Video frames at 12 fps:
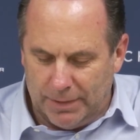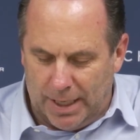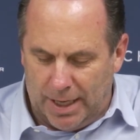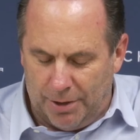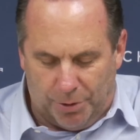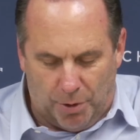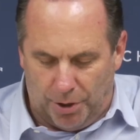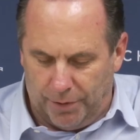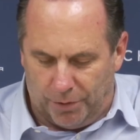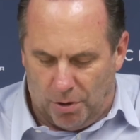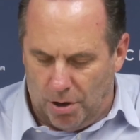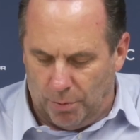I thought
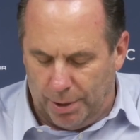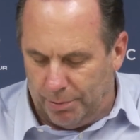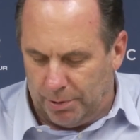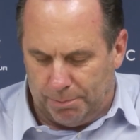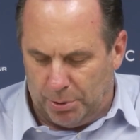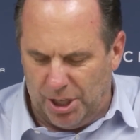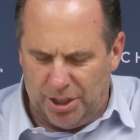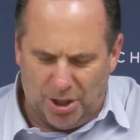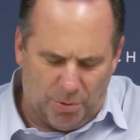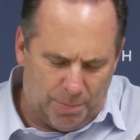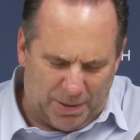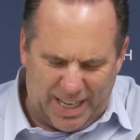overall we were pretty good.
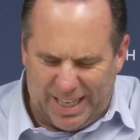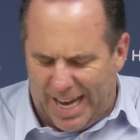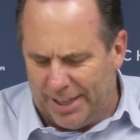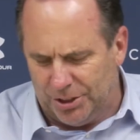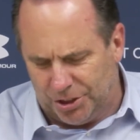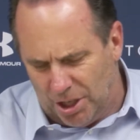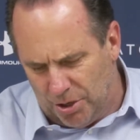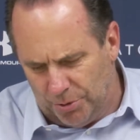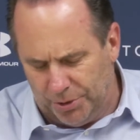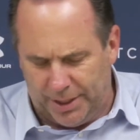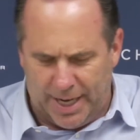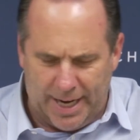We played a lot of
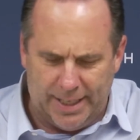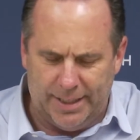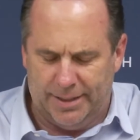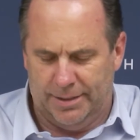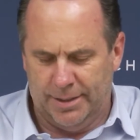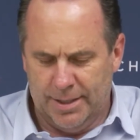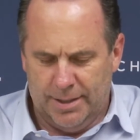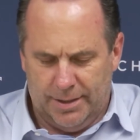zone tonight and